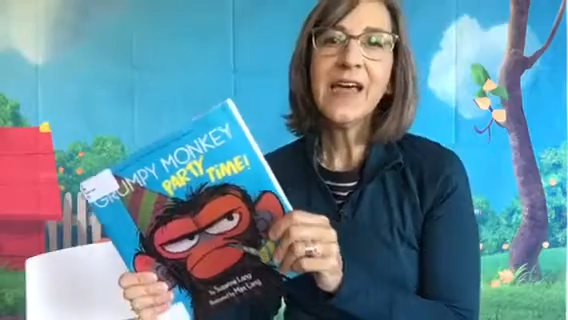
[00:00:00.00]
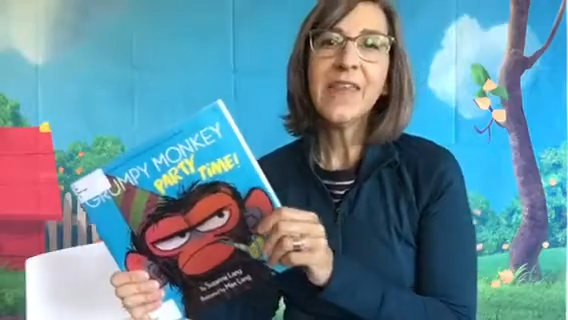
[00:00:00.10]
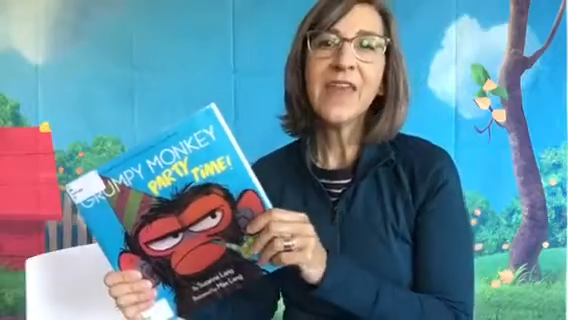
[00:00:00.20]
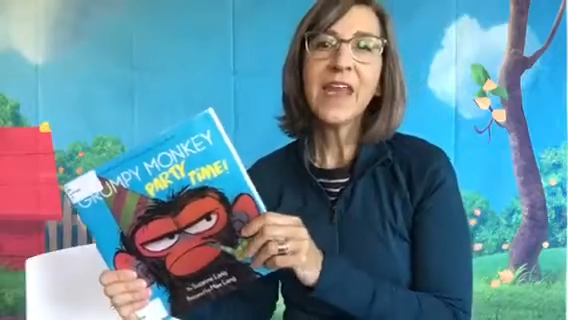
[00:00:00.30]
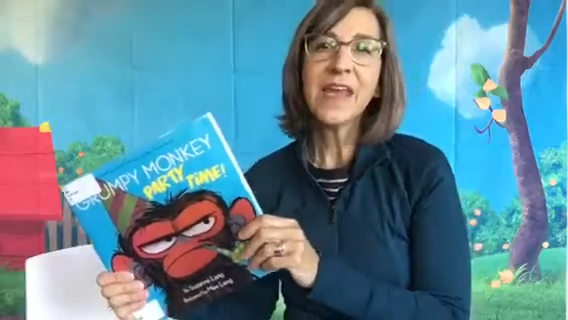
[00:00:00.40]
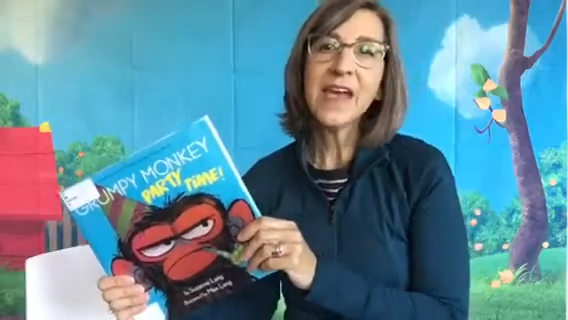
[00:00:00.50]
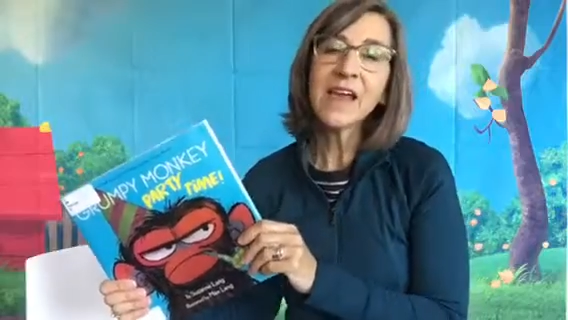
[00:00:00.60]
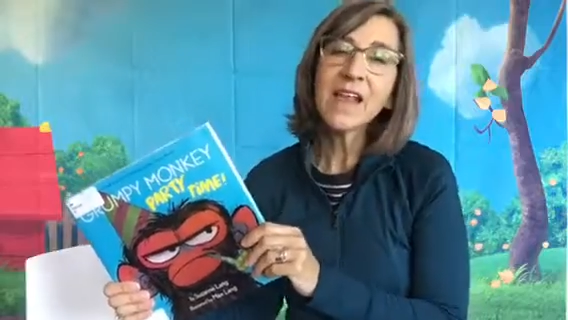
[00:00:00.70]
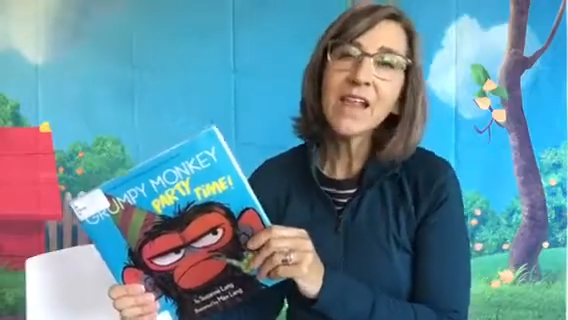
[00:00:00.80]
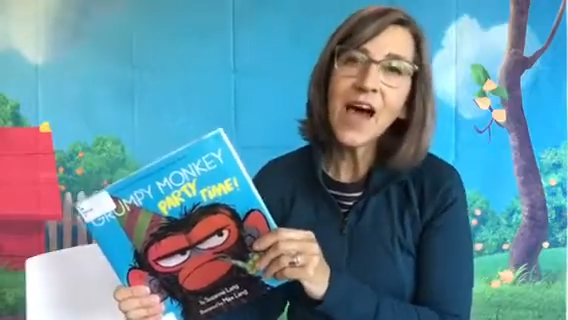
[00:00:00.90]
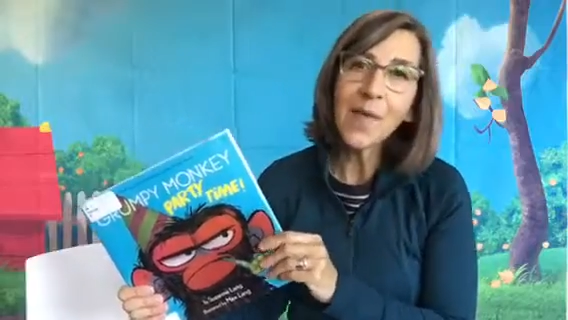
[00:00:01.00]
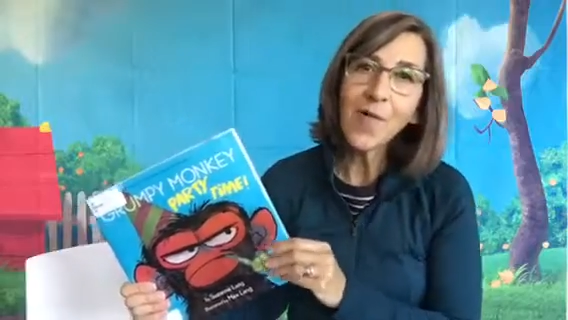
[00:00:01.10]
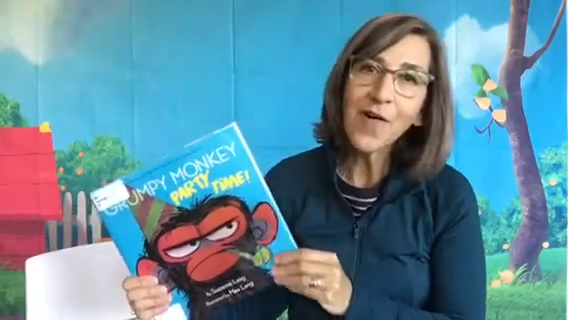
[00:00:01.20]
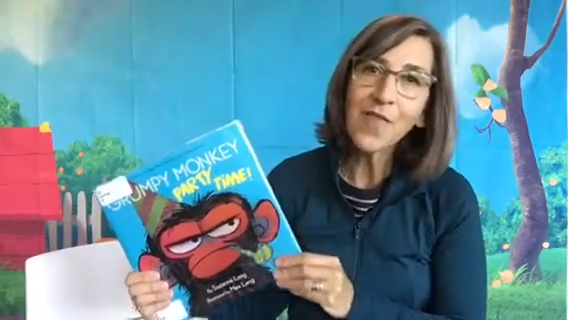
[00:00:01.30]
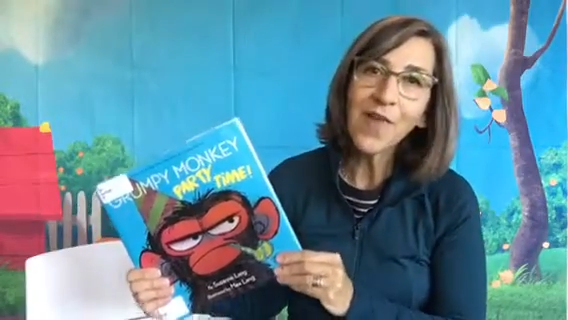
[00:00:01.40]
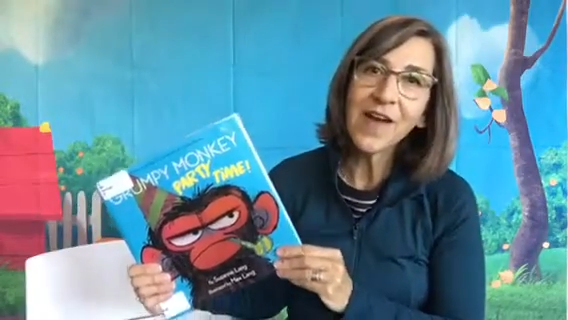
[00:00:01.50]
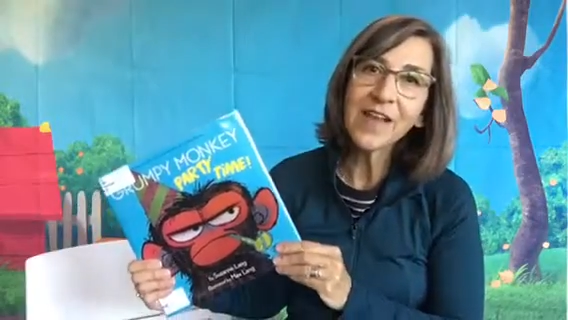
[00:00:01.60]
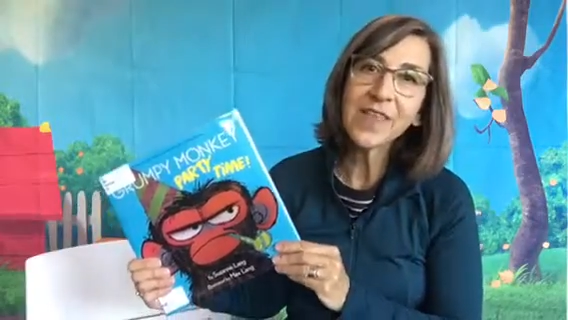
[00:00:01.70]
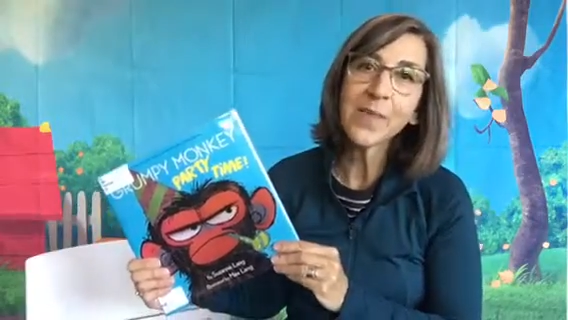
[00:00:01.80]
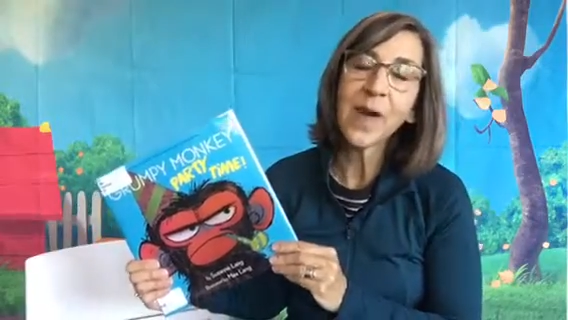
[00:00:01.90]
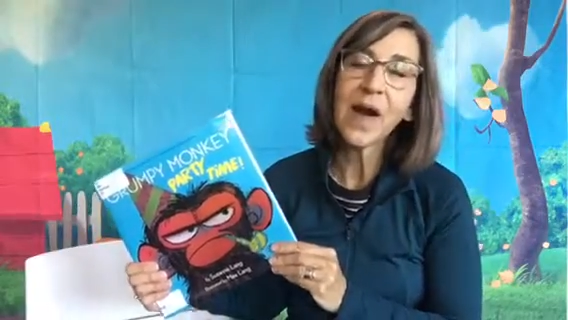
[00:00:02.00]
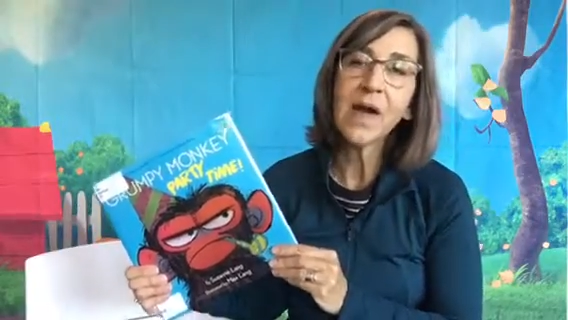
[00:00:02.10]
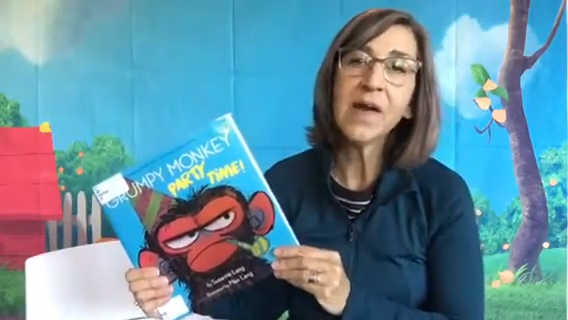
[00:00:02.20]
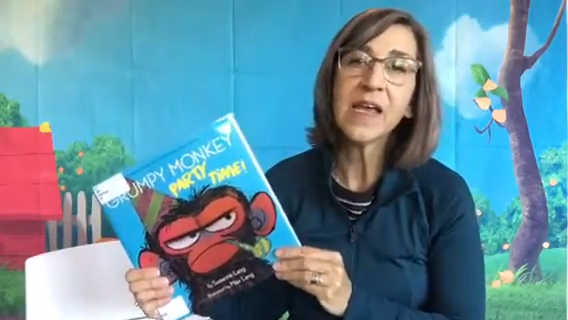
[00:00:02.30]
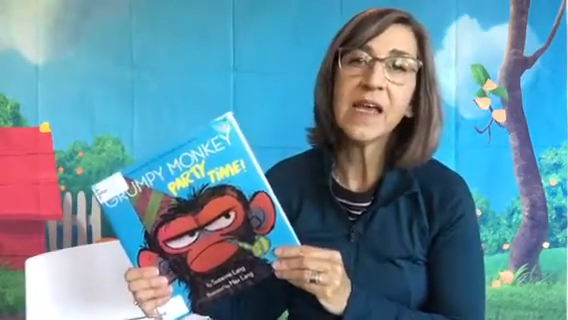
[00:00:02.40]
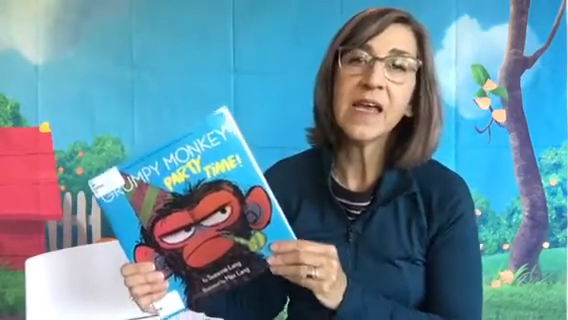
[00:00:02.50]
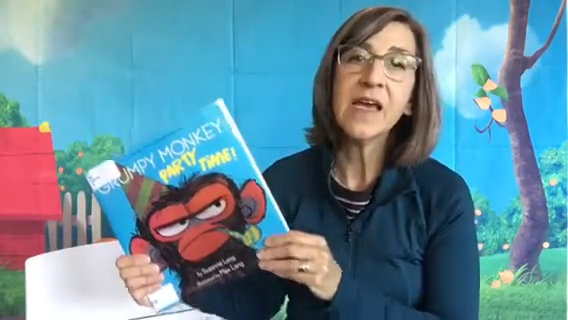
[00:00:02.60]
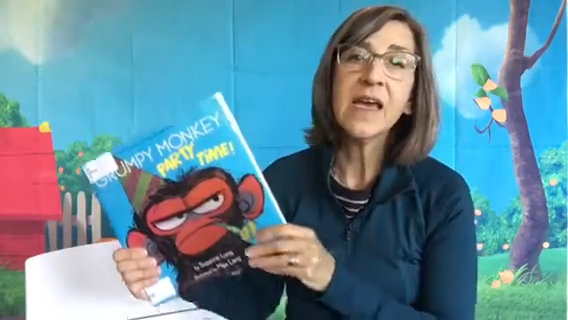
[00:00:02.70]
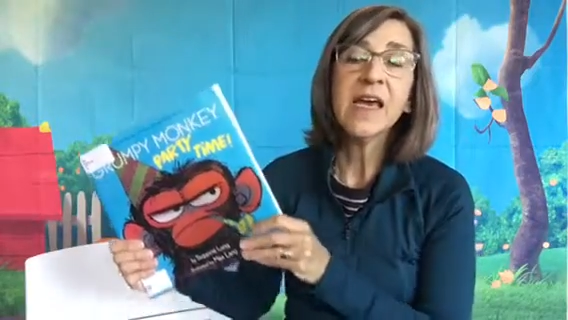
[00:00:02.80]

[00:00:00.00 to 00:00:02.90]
that he had a lot more fun at the party